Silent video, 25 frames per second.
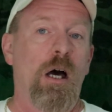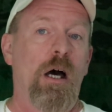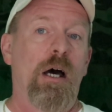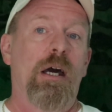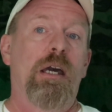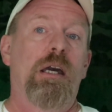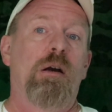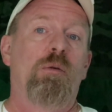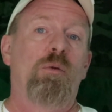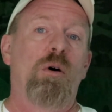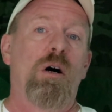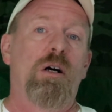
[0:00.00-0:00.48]

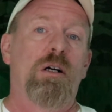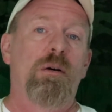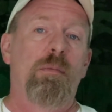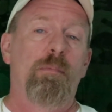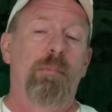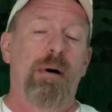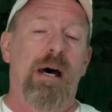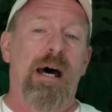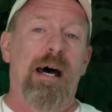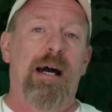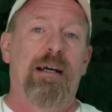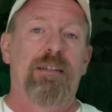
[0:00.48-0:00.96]
Hey,
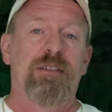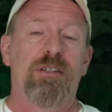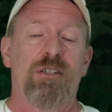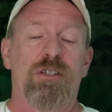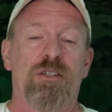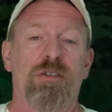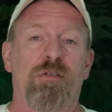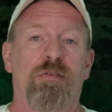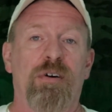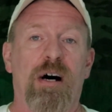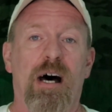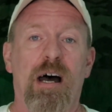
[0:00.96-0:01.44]
welcome back to
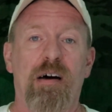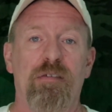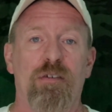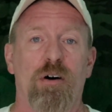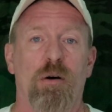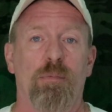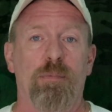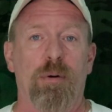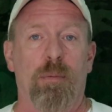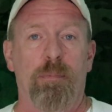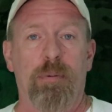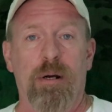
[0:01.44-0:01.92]

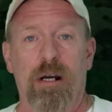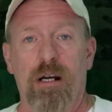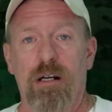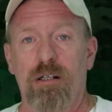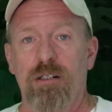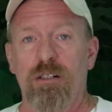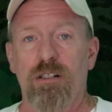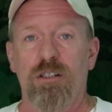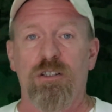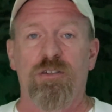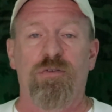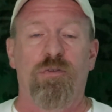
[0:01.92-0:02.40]
Survival
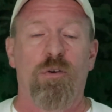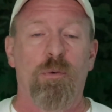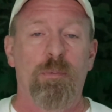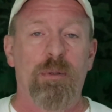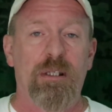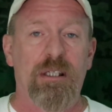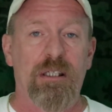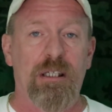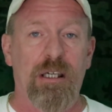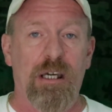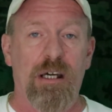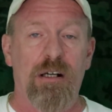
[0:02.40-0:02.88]
Preparedness for
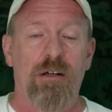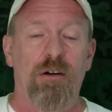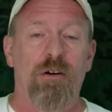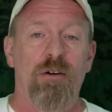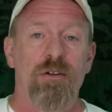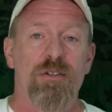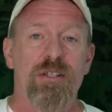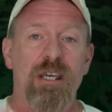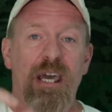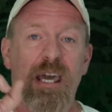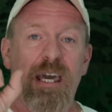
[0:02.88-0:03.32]
Beginners,